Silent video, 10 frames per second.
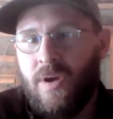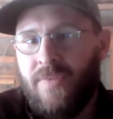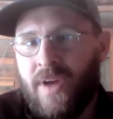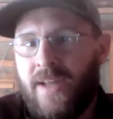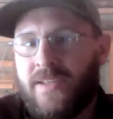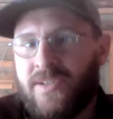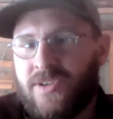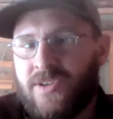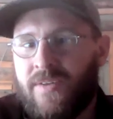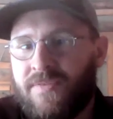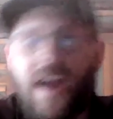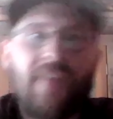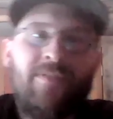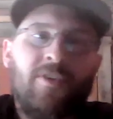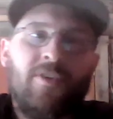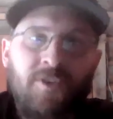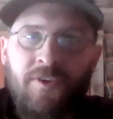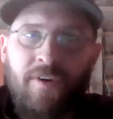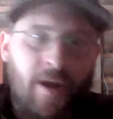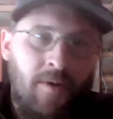if I had started 5 years
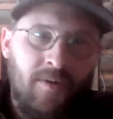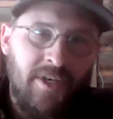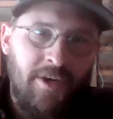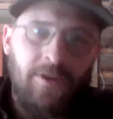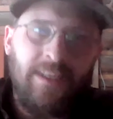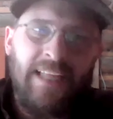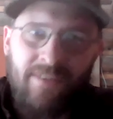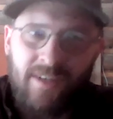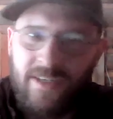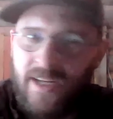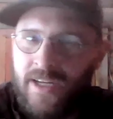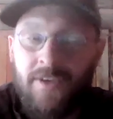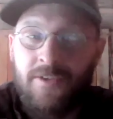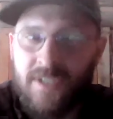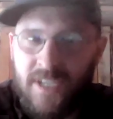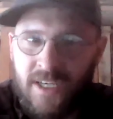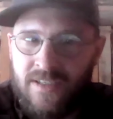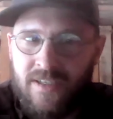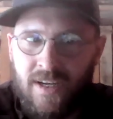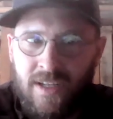sooner and I was in year 11, not year
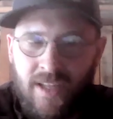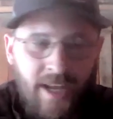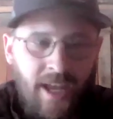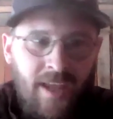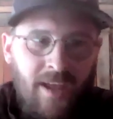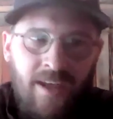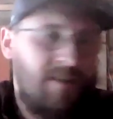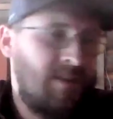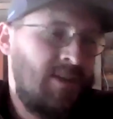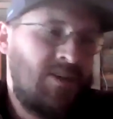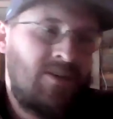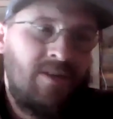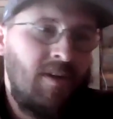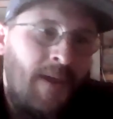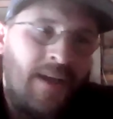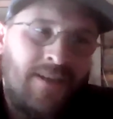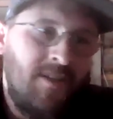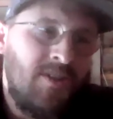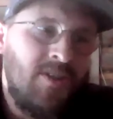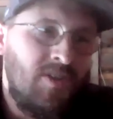6, it's just
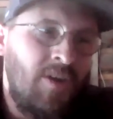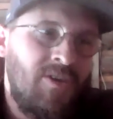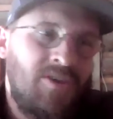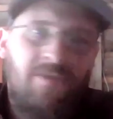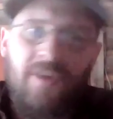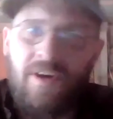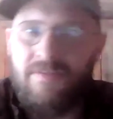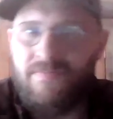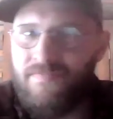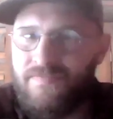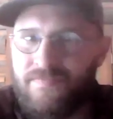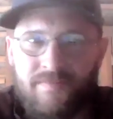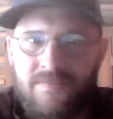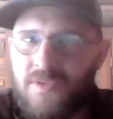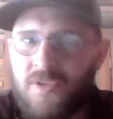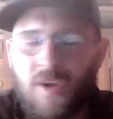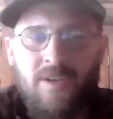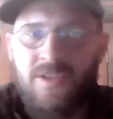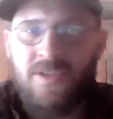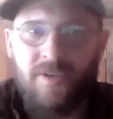start sooner.
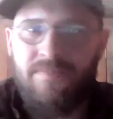Start sooner.